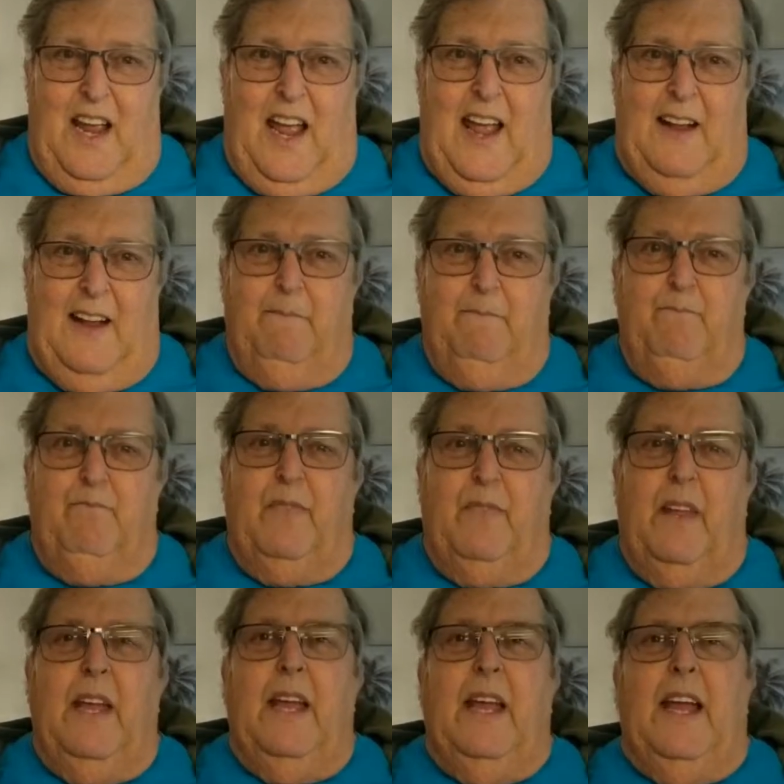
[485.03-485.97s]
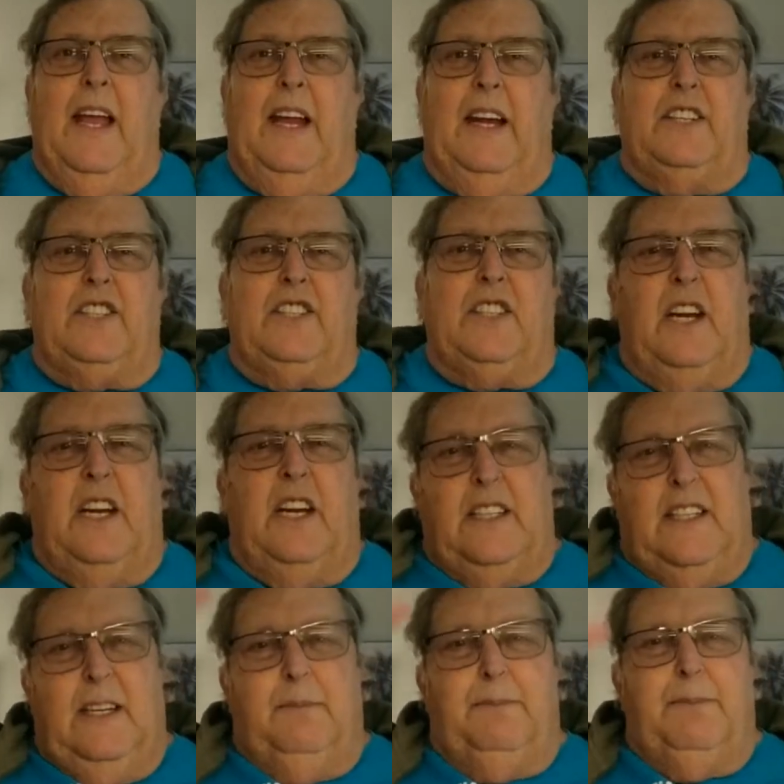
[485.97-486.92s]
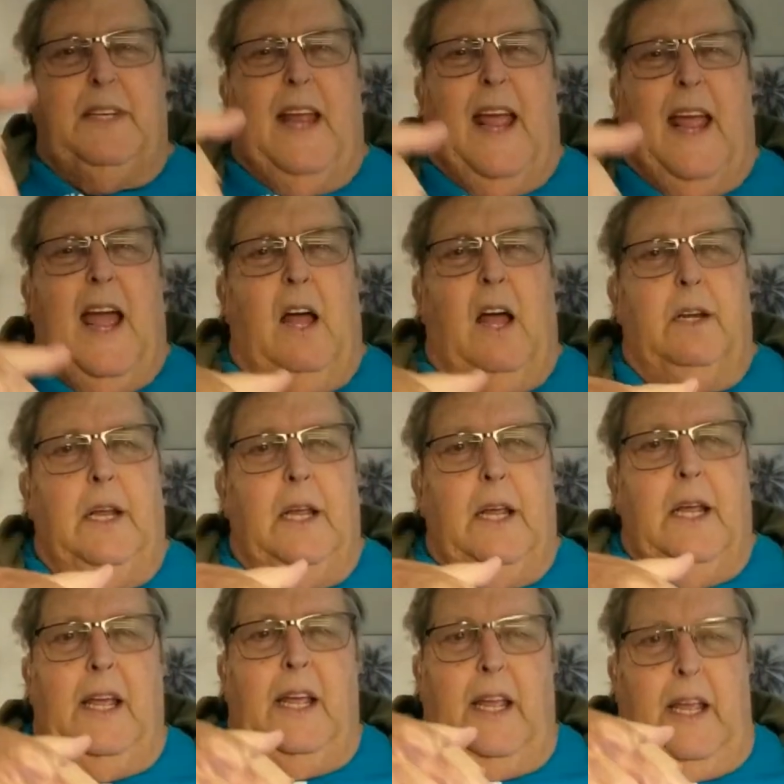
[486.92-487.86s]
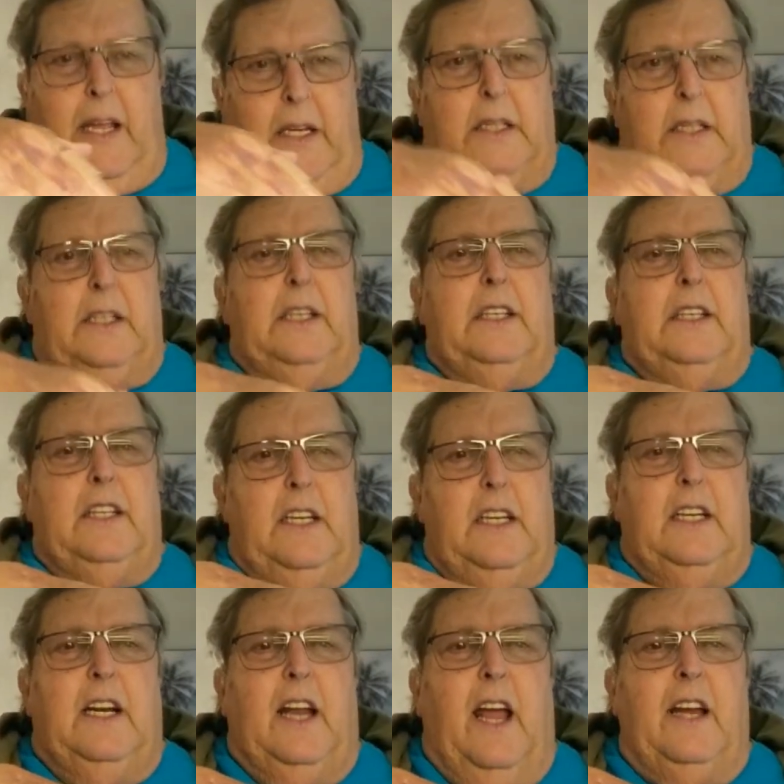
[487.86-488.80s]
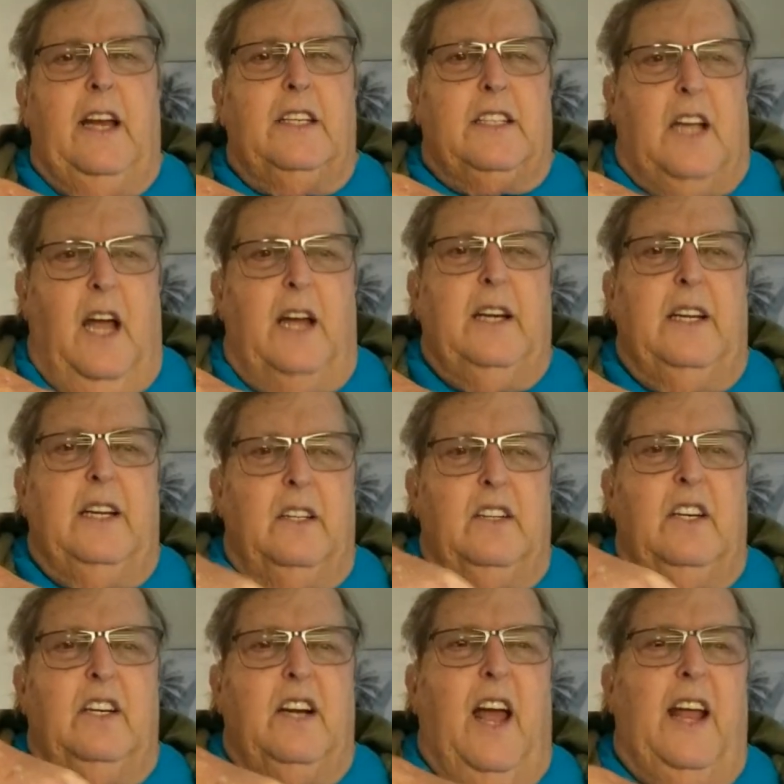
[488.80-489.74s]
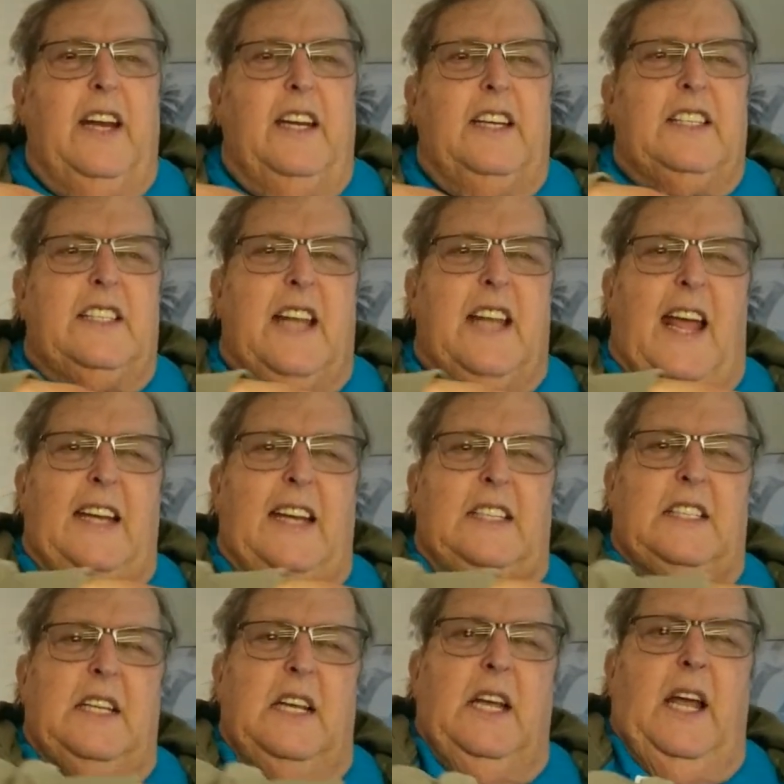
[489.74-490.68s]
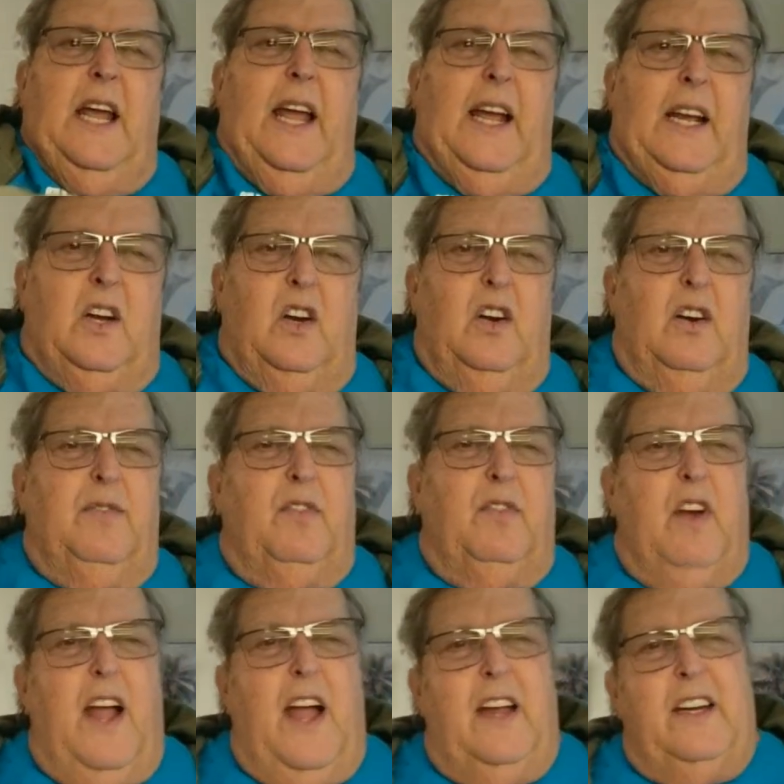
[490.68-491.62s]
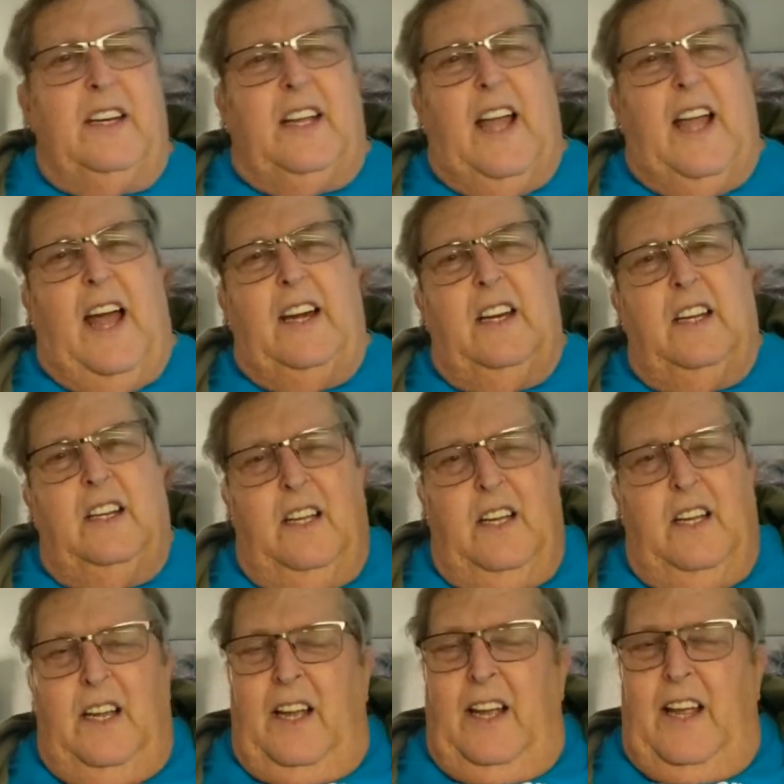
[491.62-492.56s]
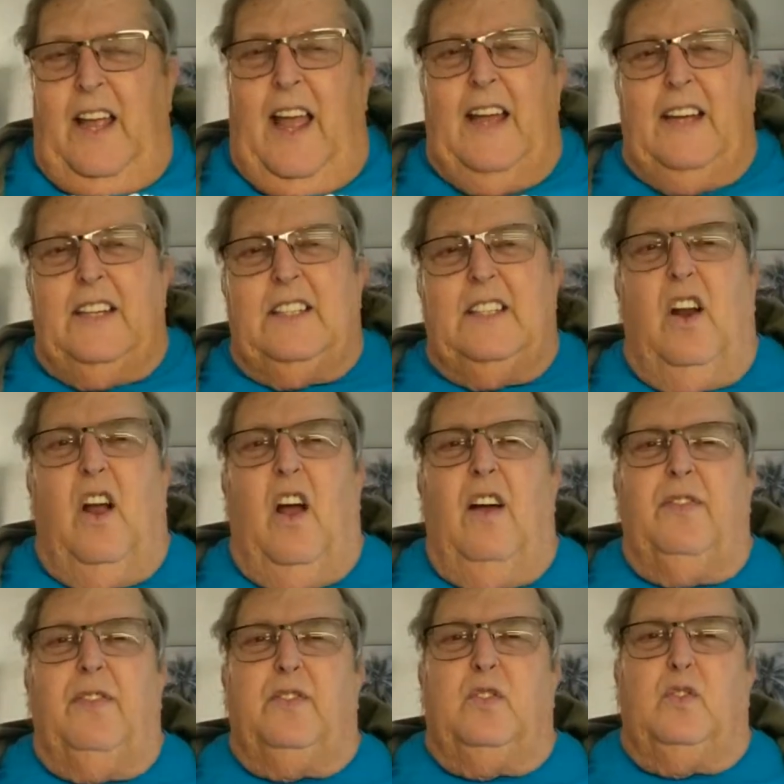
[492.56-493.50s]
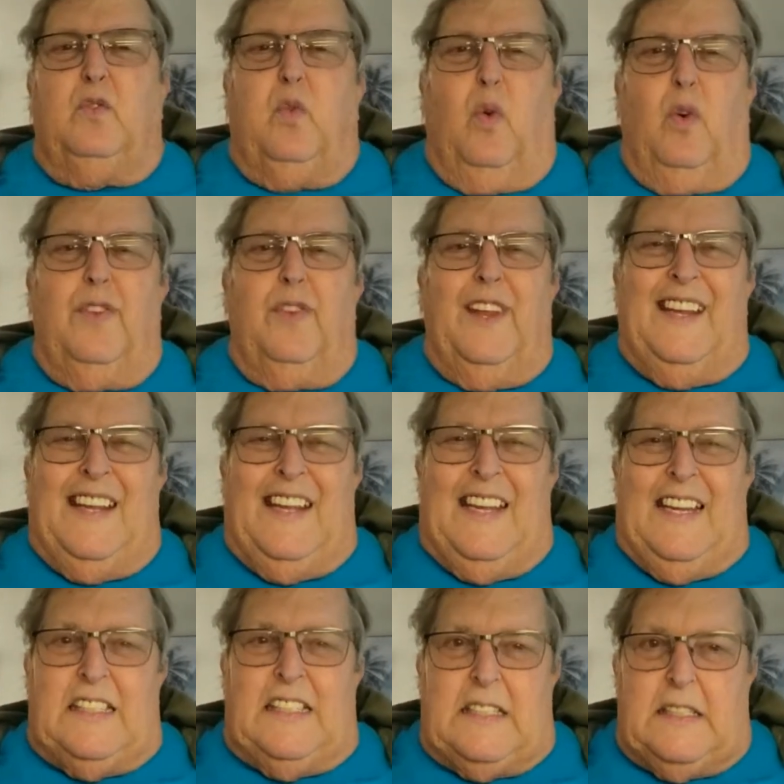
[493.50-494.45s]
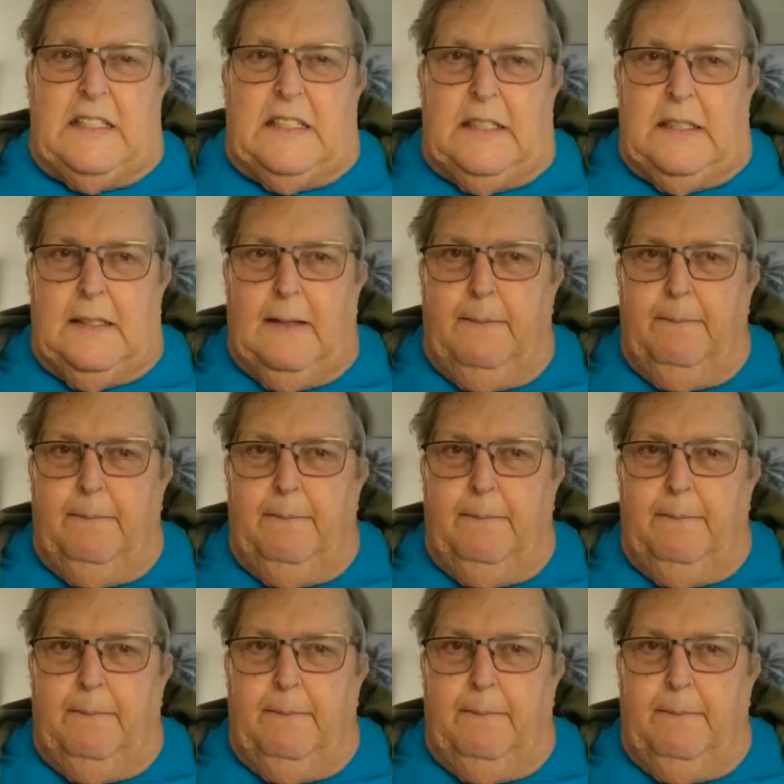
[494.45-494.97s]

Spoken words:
okay? And it's going to dip down into the continental United States and curve around and kind of exit off toward the east.